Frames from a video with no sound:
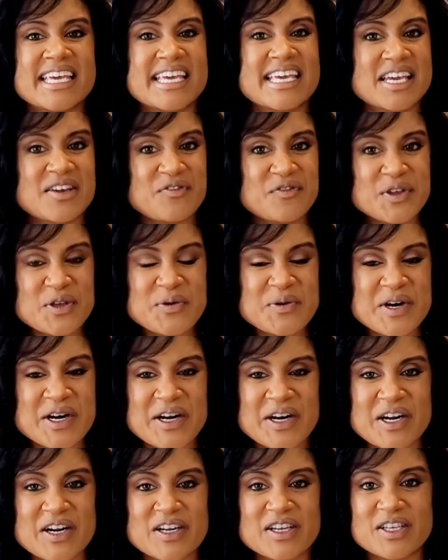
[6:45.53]
If you
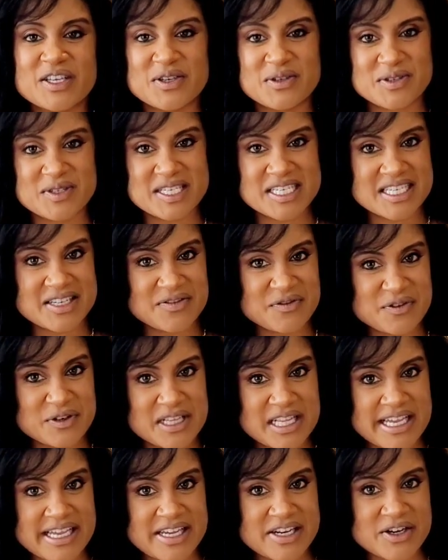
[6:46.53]
are using it for
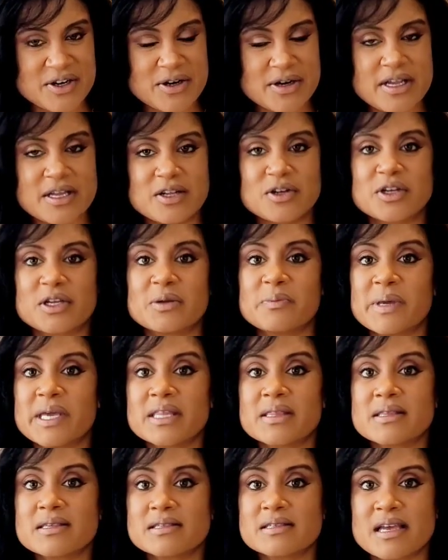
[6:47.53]
later and you're going to
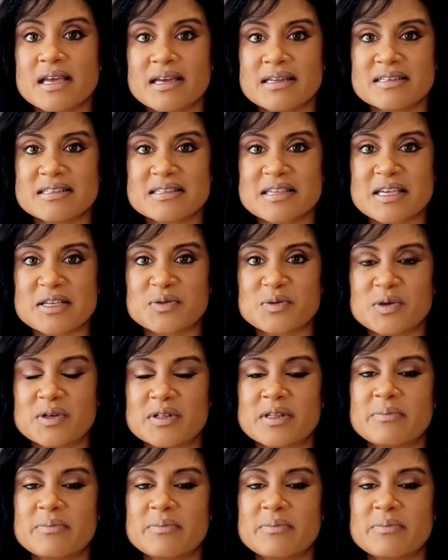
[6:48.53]
make this ahead of schedule,